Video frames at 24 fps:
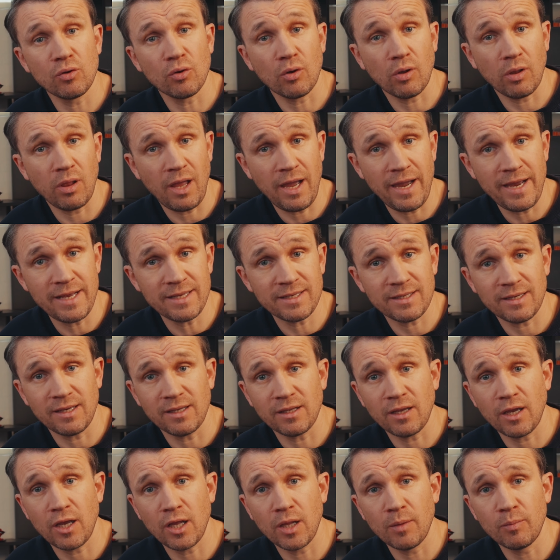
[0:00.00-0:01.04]
you clients
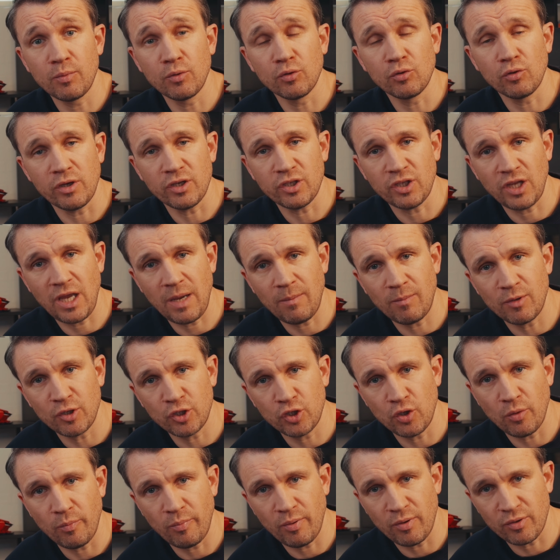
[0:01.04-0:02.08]
and help you to
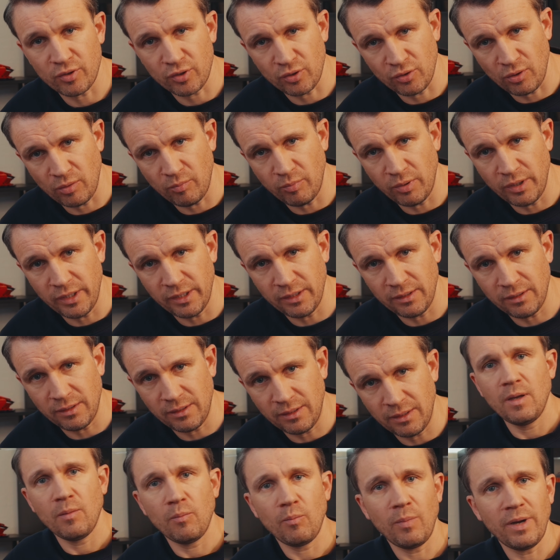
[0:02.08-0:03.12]
establish your personal brand.
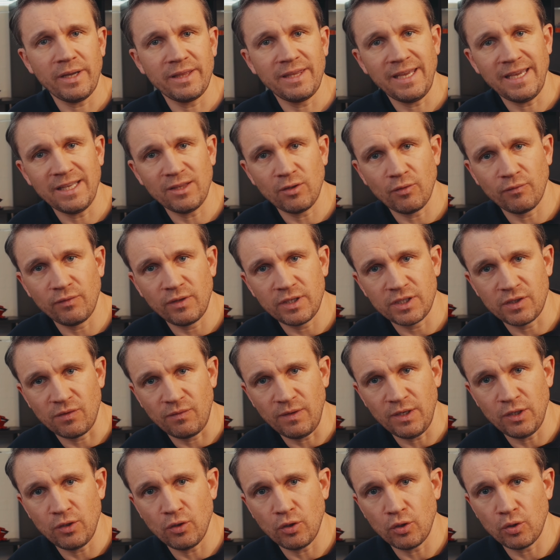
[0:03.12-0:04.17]
By the end of this
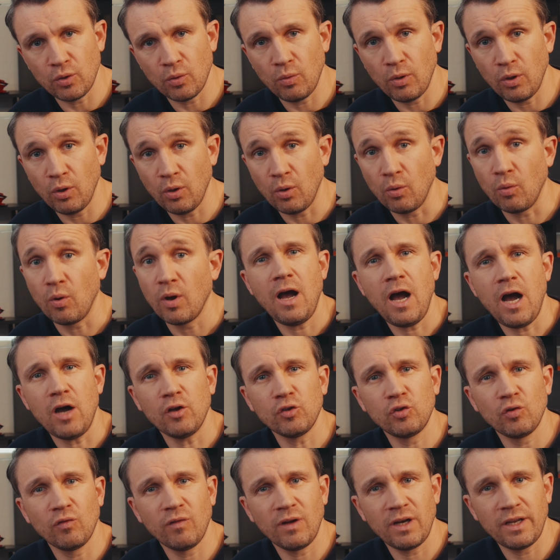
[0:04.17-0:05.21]
video, you will know how
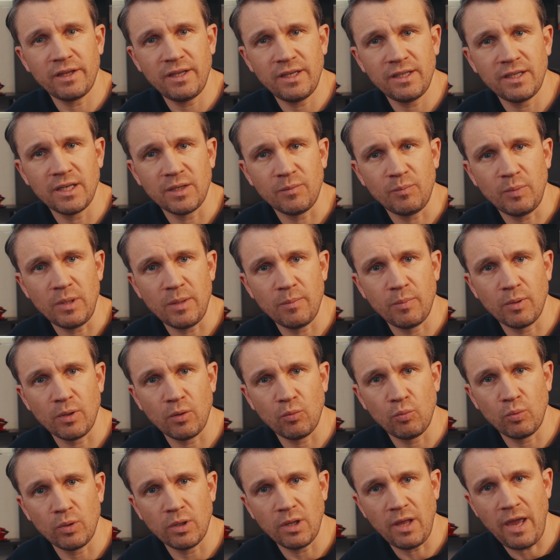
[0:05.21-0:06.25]
to validate that people
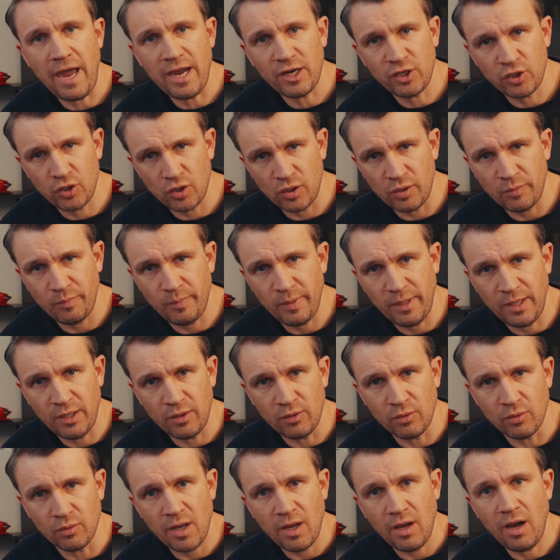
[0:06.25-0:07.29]
will actually pay
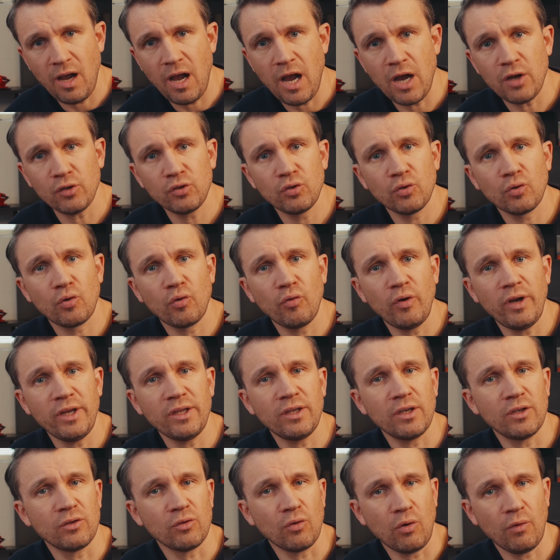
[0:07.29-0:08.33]
you, how to create
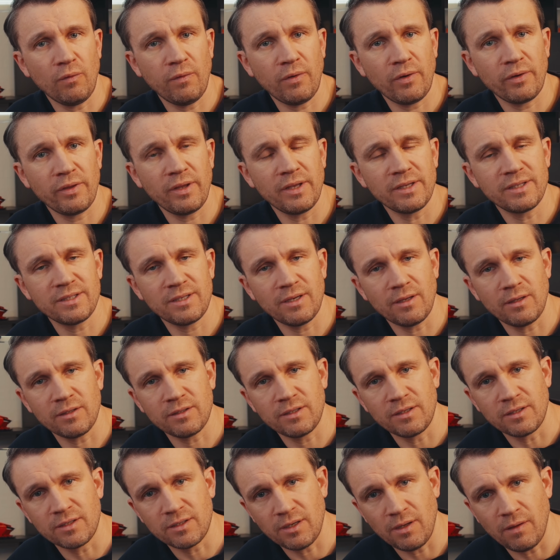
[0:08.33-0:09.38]
an offer that sells
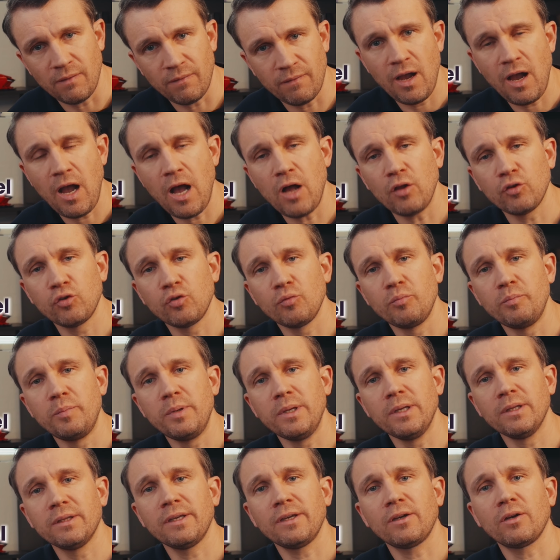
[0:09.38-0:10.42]
itself, how to
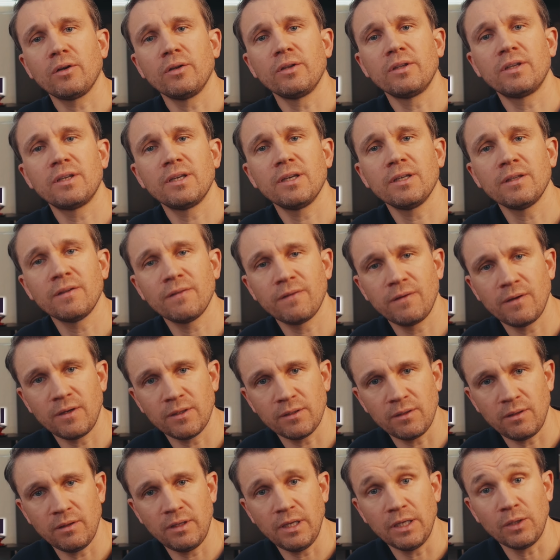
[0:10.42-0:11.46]
build a content
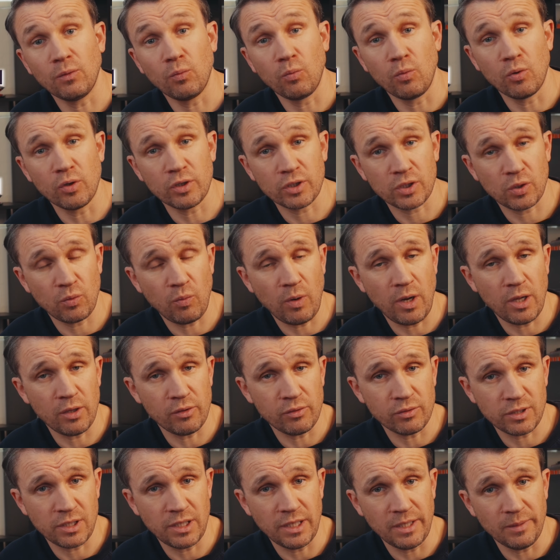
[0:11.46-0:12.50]
funnel that works while
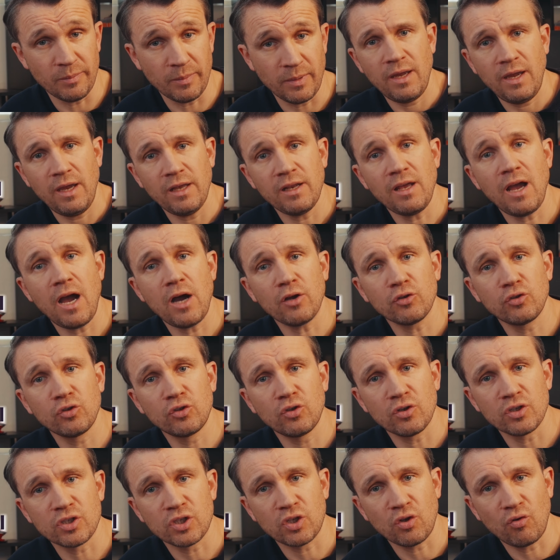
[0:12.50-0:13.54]
you sleep, and how to
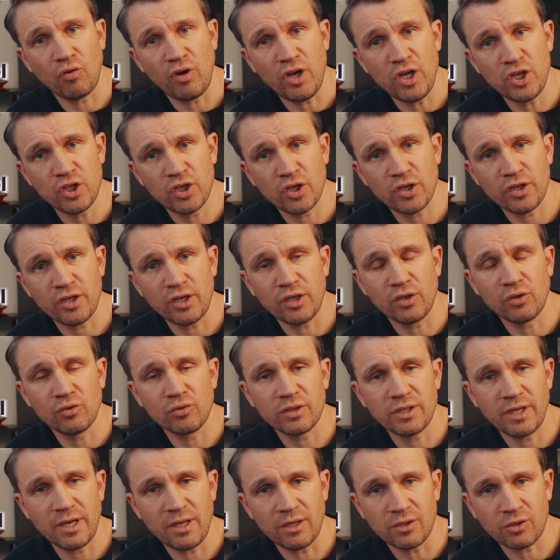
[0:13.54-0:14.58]
turn strangers into
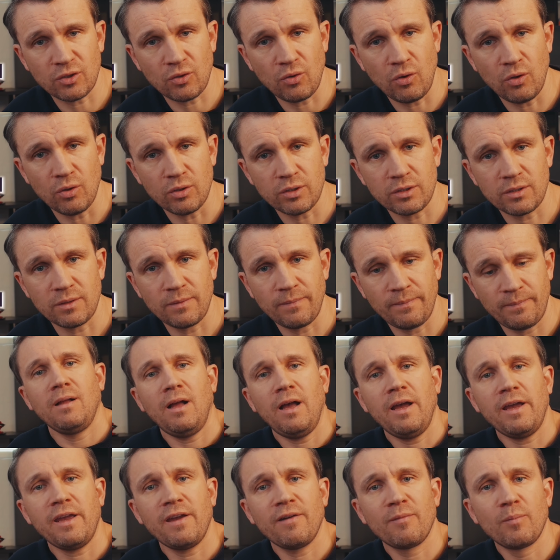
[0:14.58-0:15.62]
sales calls.
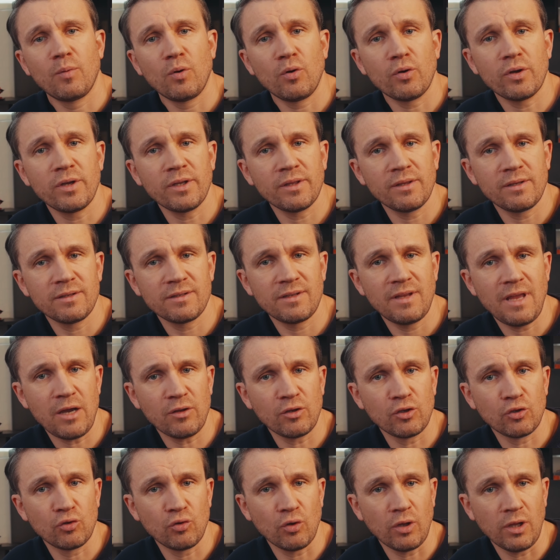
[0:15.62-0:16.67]
I have broken this down
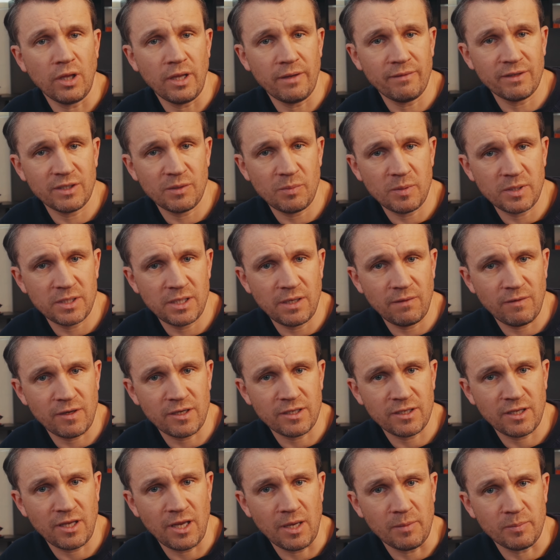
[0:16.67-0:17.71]
into 11 specific
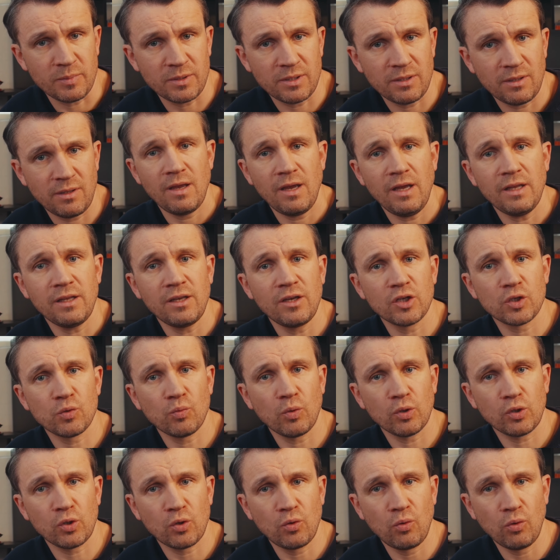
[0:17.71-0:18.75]
steps, and here's
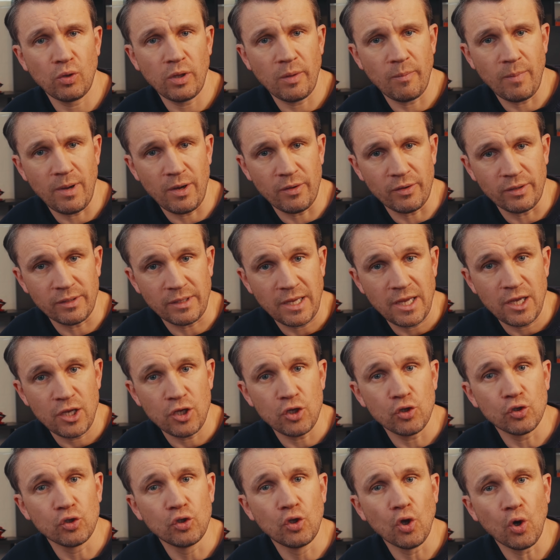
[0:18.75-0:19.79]
what's cool about it.
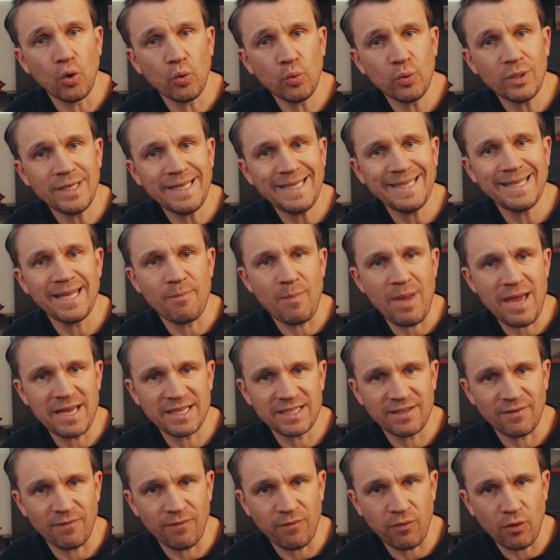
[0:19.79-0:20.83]
You don't need a
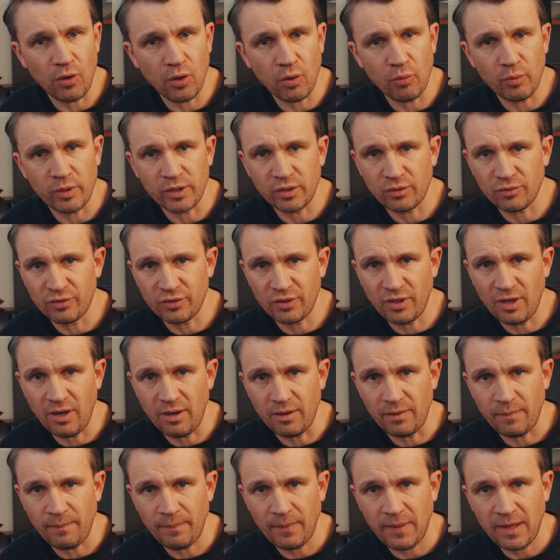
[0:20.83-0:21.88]
massive following to
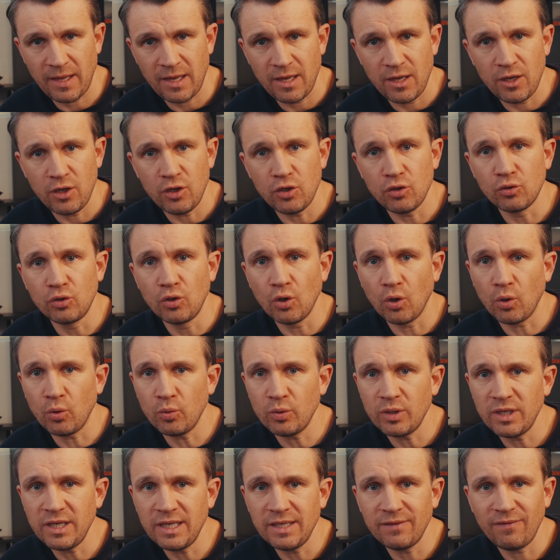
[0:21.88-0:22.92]
start. You
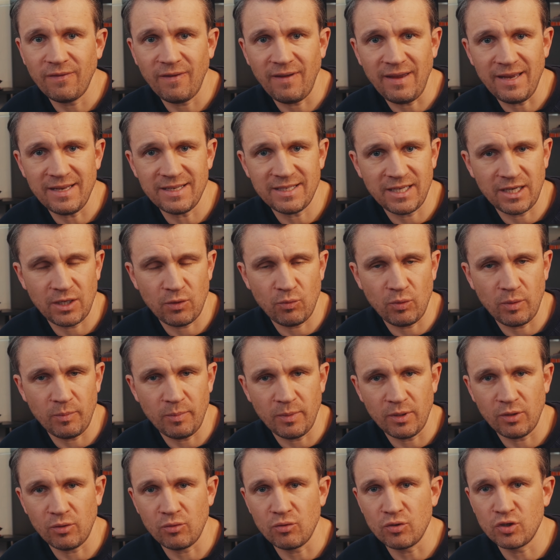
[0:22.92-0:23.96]
don't need fancy
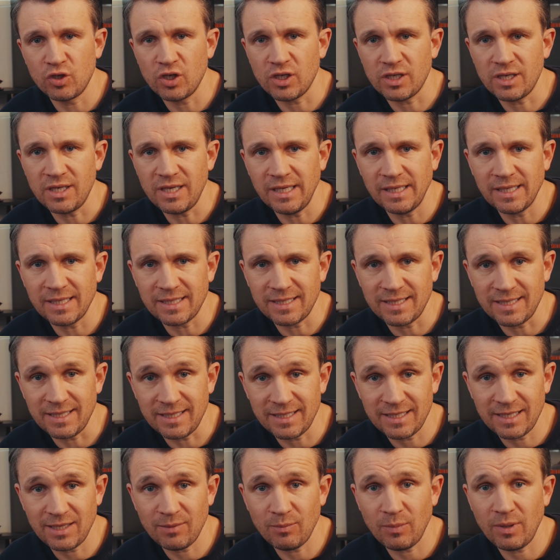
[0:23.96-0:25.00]
equipment, you just need a
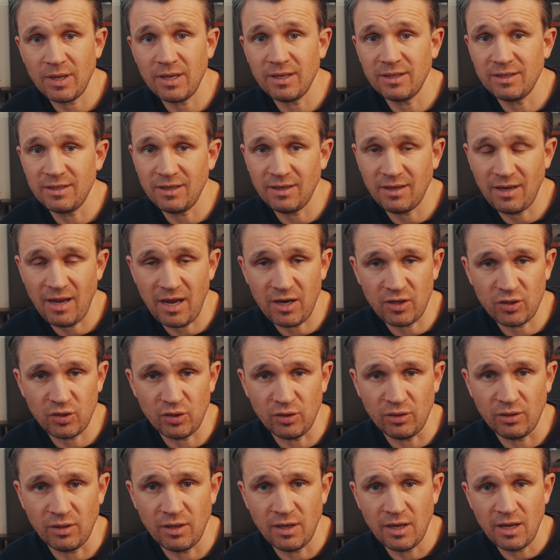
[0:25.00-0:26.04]
system and take
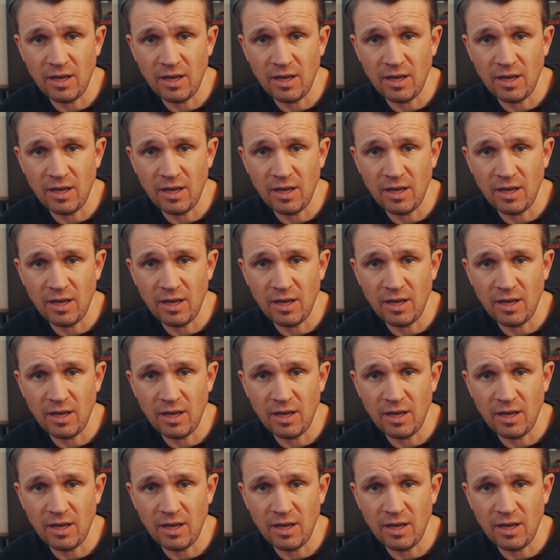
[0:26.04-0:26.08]
action.